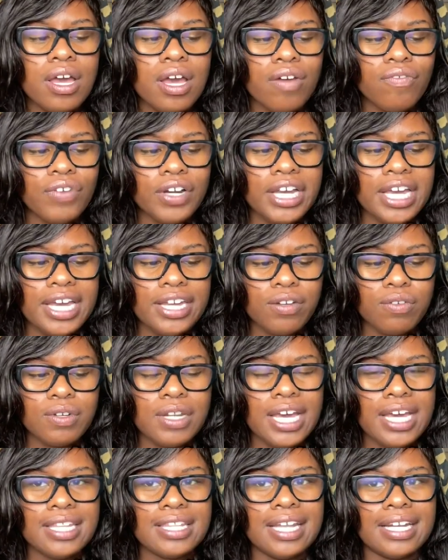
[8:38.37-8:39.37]
for candle
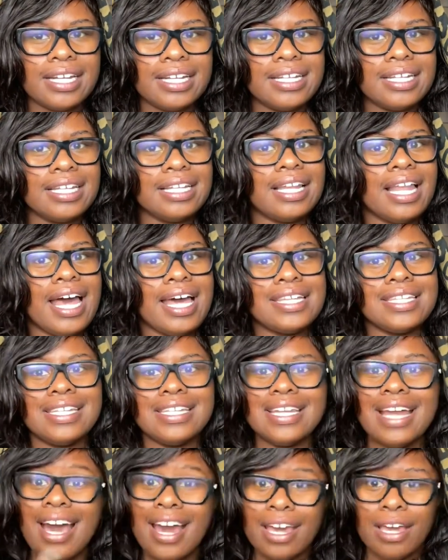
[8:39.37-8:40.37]
day that I did last
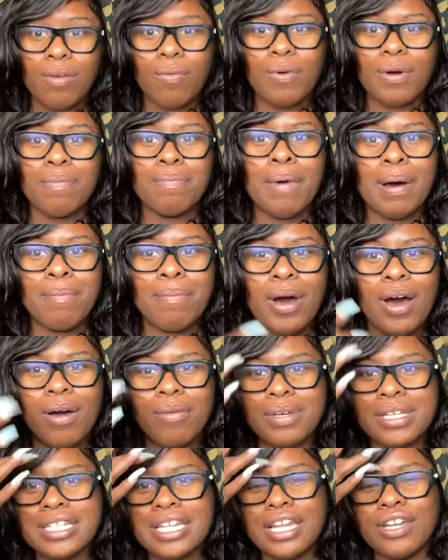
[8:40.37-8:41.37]
night with my mom
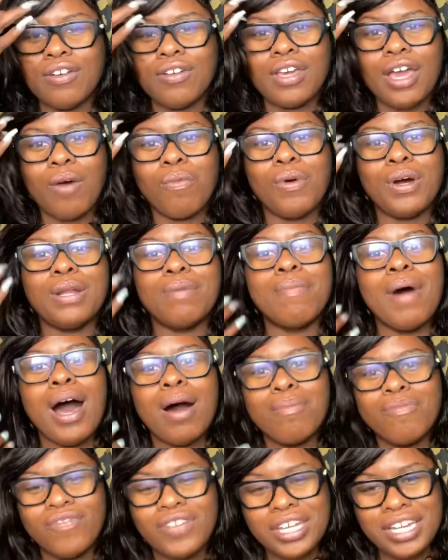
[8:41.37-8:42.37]
because I know y'all want a
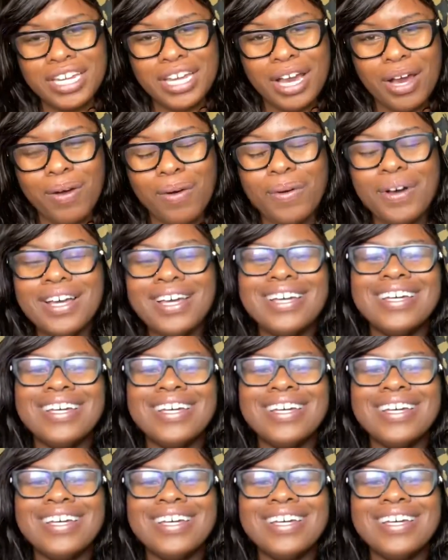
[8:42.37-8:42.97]
mom video.